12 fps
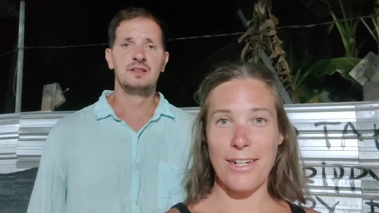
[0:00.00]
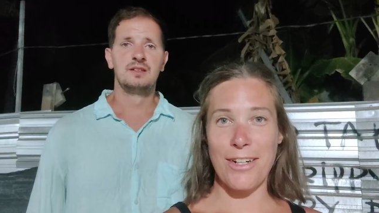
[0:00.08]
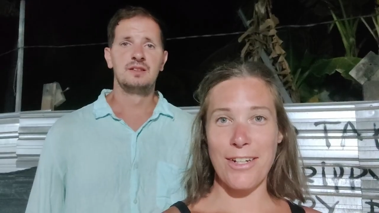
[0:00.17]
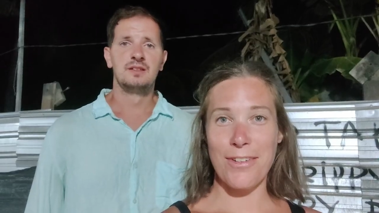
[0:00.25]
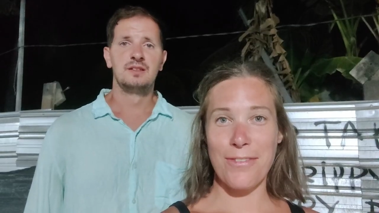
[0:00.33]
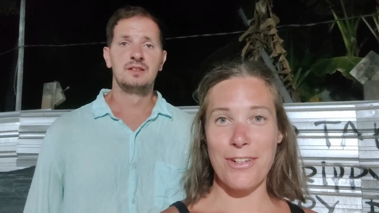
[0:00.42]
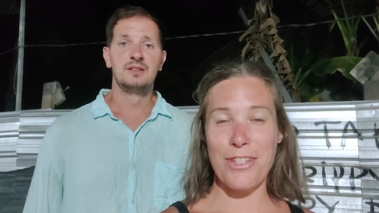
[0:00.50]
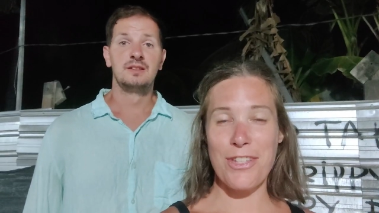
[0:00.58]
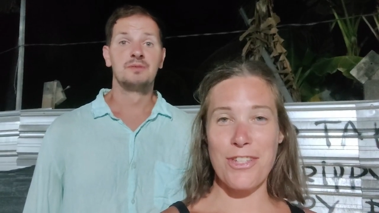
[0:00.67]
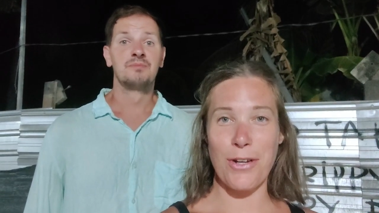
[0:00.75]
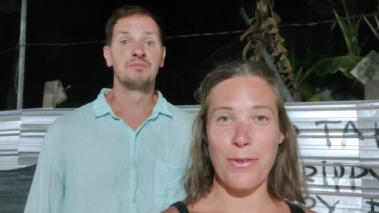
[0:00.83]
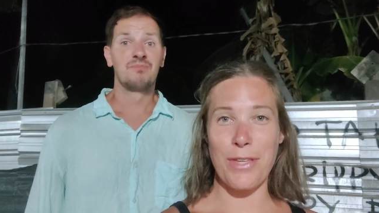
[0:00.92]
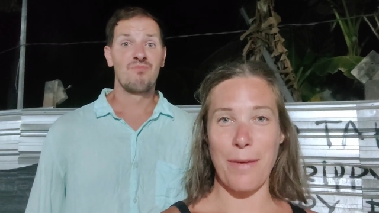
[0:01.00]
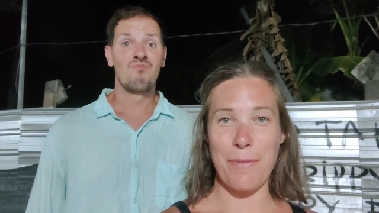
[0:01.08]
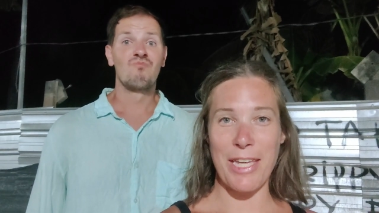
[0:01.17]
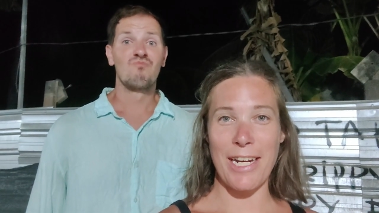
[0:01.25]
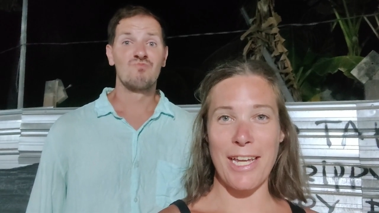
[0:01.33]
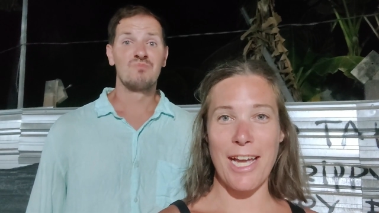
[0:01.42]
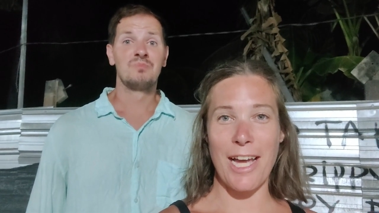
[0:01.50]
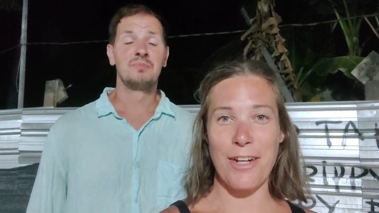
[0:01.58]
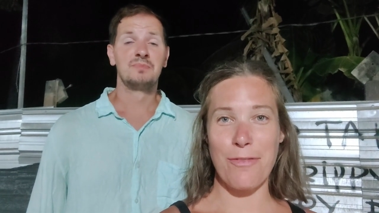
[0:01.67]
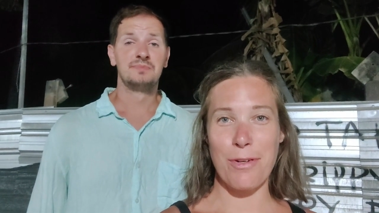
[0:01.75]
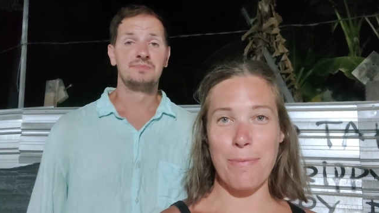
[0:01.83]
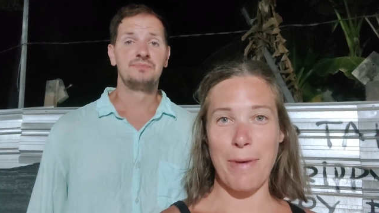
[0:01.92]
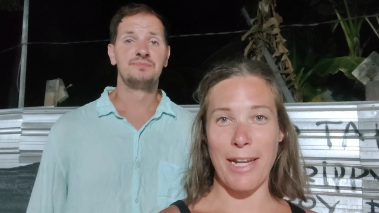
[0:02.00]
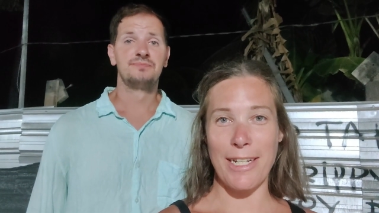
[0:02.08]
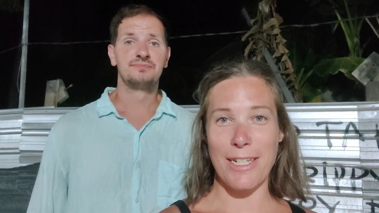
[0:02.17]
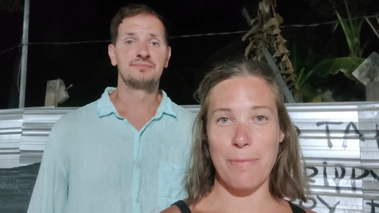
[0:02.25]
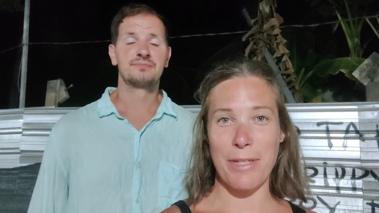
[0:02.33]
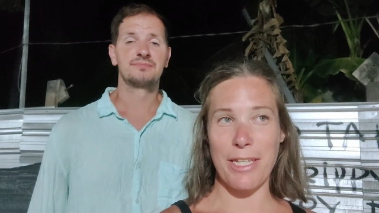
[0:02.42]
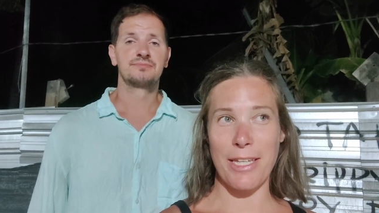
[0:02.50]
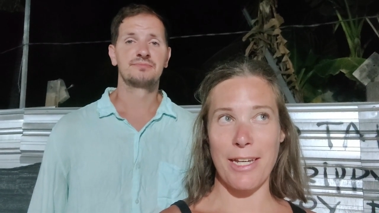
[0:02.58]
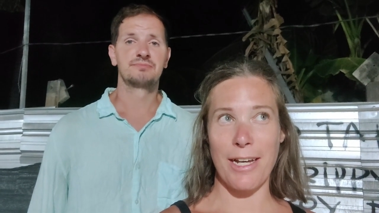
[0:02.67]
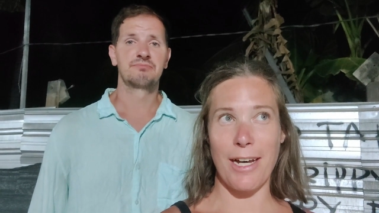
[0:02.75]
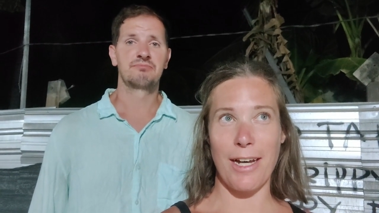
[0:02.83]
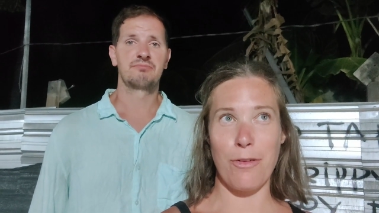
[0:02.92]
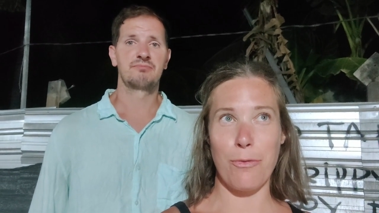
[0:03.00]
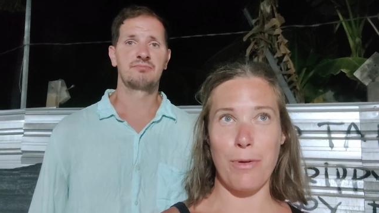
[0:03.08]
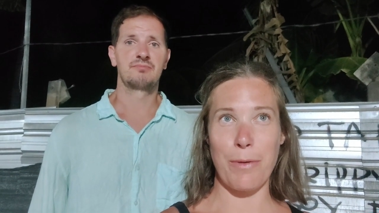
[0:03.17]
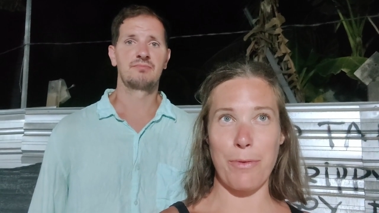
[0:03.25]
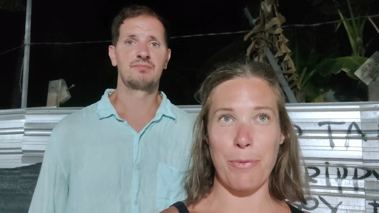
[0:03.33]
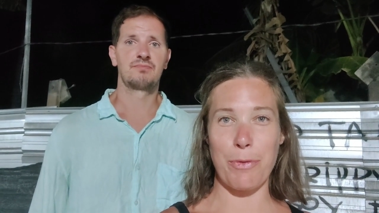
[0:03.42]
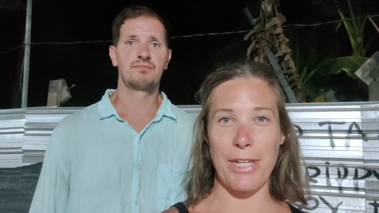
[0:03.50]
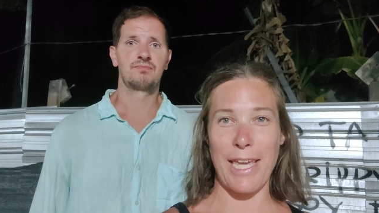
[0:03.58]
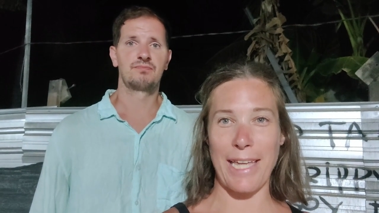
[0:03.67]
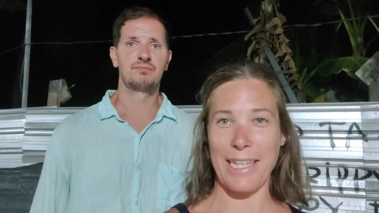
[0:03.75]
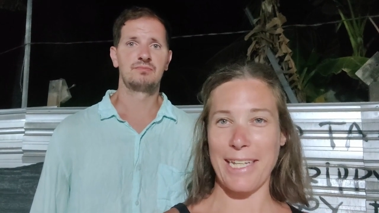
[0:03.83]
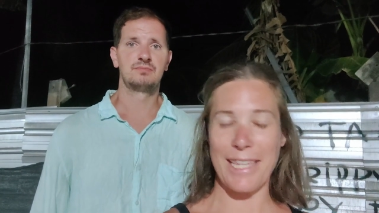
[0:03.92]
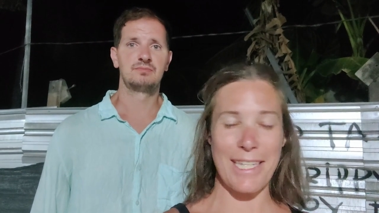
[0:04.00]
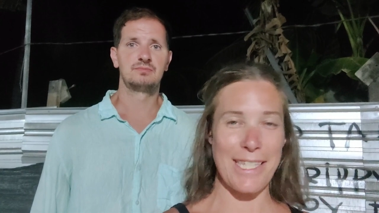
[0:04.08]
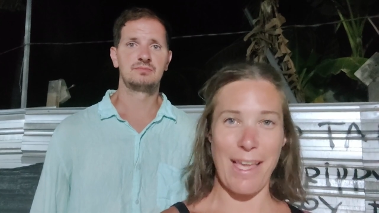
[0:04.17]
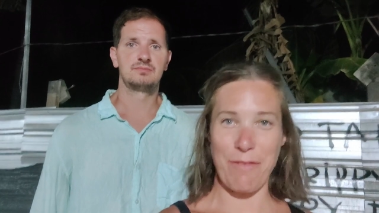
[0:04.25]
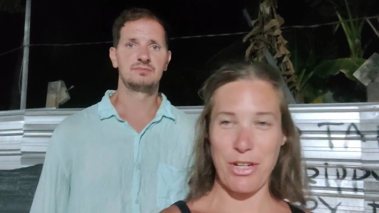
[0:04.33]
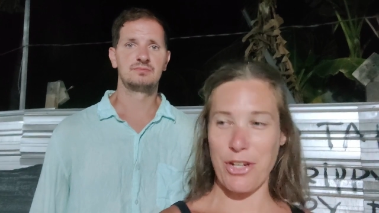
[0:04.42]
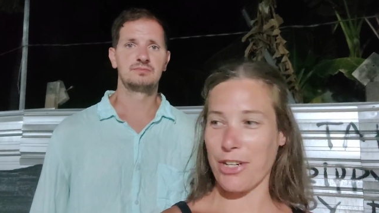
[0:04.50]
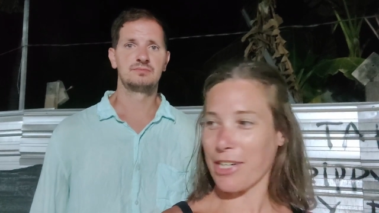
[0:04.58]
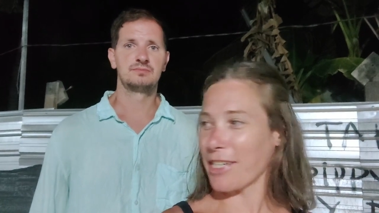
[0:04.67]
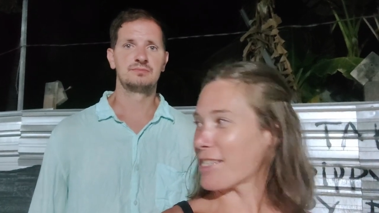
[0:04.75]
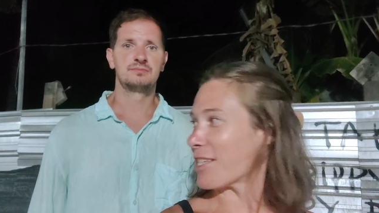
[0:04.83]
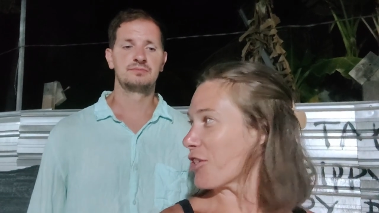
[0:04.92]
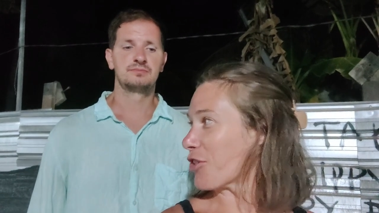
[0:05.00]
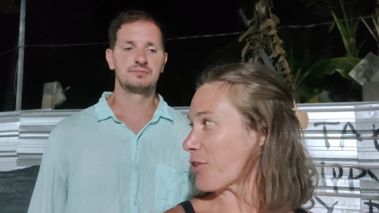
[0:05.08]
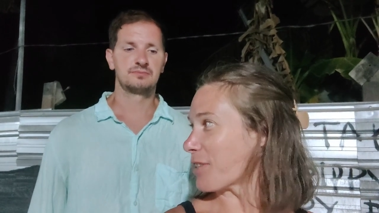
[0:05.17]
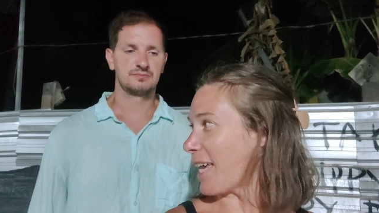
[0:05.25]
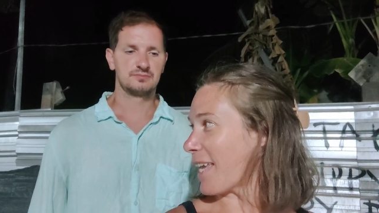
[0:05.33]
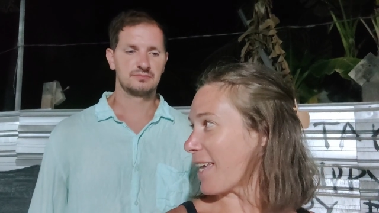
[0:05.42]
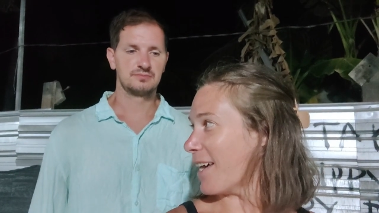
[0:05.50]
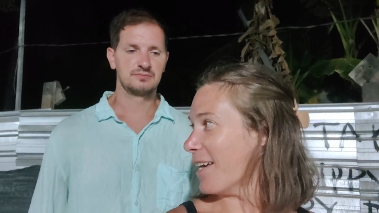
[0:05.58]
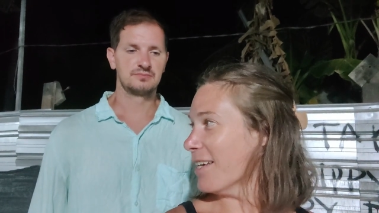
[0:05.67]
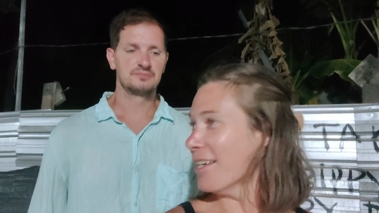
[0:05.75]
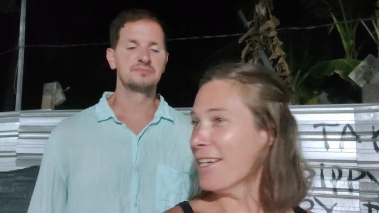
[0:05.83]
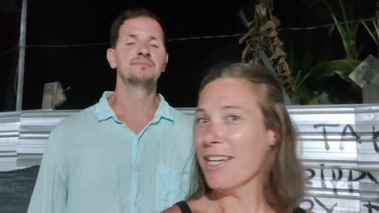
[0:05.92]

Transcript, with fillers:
Speaker 1: dinner was so yummy and it kind of reminded me of when we would get like the seven curries in Sri Lanka